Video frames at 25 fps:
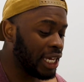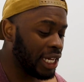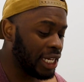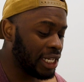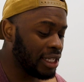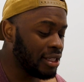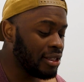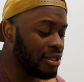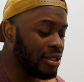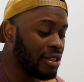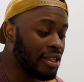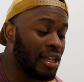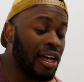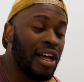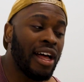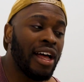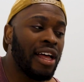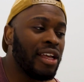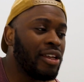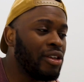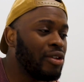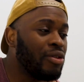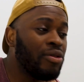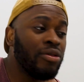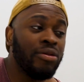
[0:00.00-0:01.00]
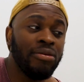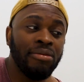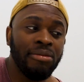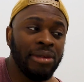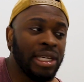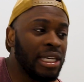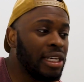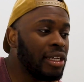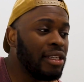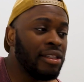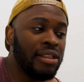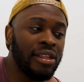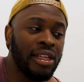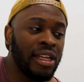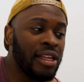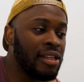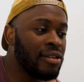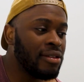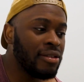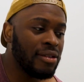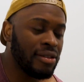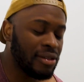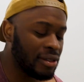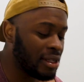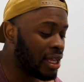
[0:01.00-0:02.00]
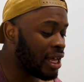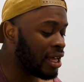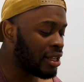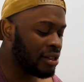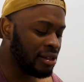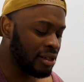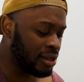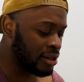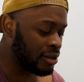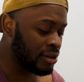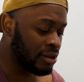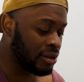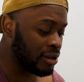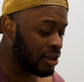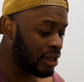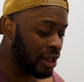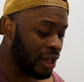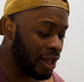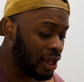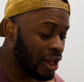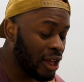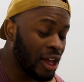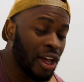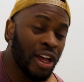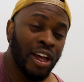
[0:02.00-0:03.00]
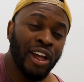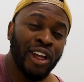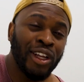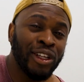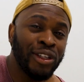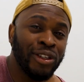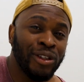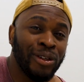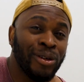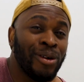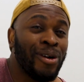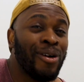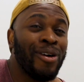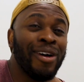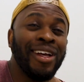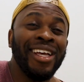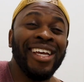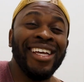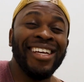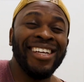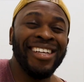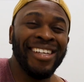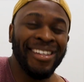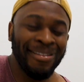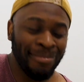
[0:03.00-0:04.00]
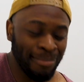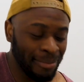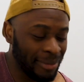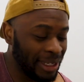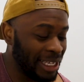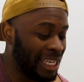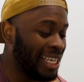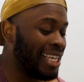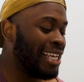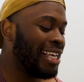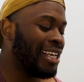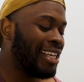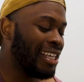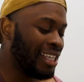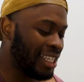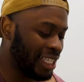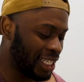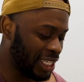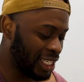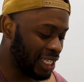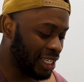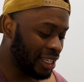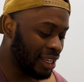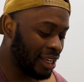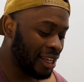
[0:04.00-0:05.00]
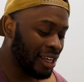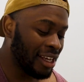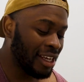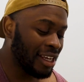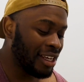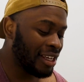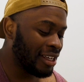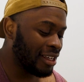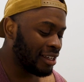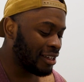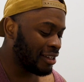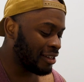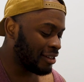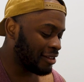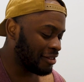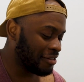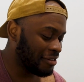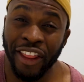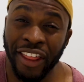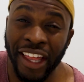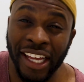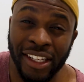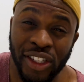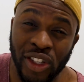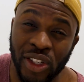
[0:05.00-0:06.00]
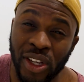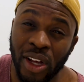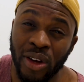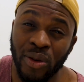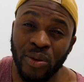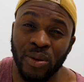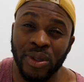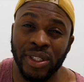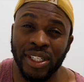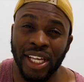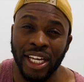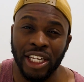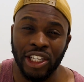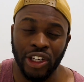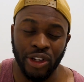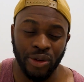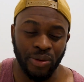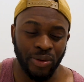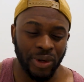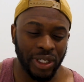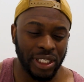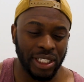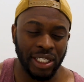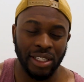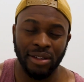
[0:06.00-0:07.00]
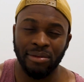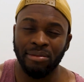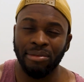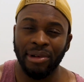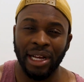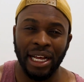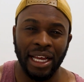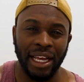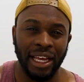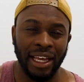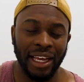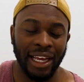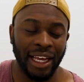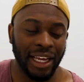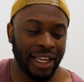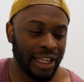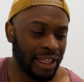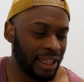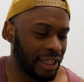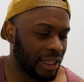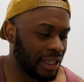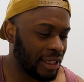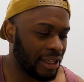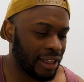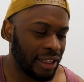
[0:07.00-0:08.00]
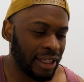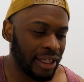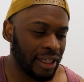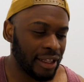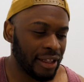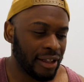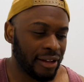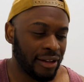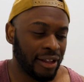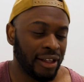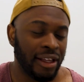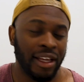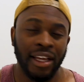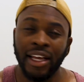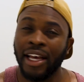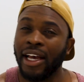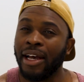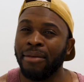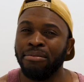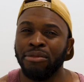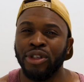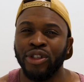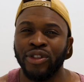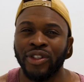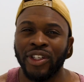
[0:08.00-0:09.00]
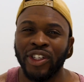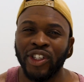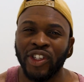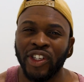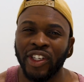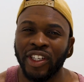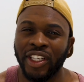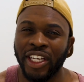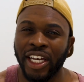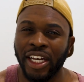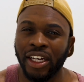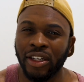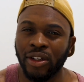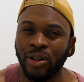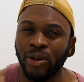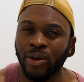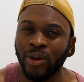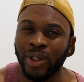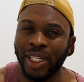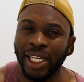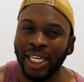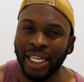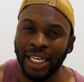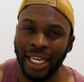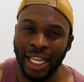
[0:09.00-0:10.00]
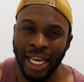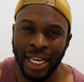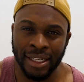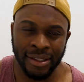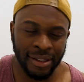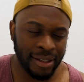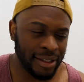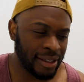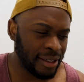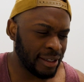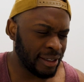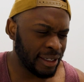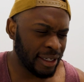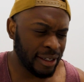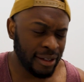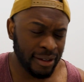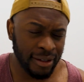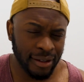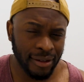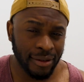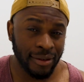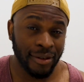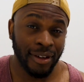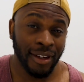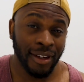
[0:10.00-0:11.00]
En taju miten saatan toimii. That song was actually written by a musician here called Elastinen,